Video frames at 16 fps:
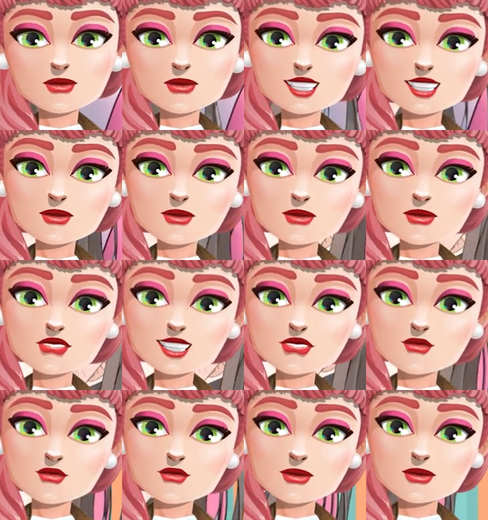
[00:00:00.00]
stay
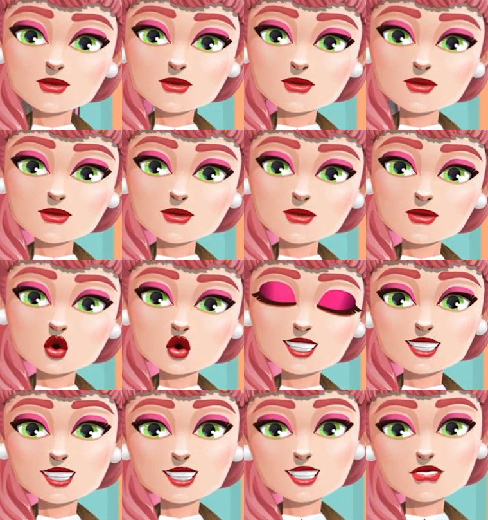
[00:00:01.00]
awesome, and
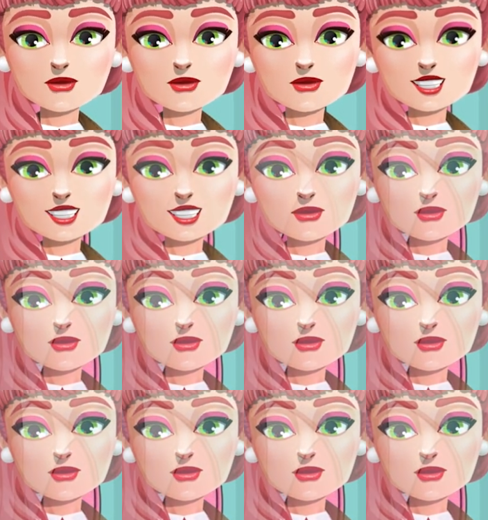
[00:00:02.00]
thank you so much for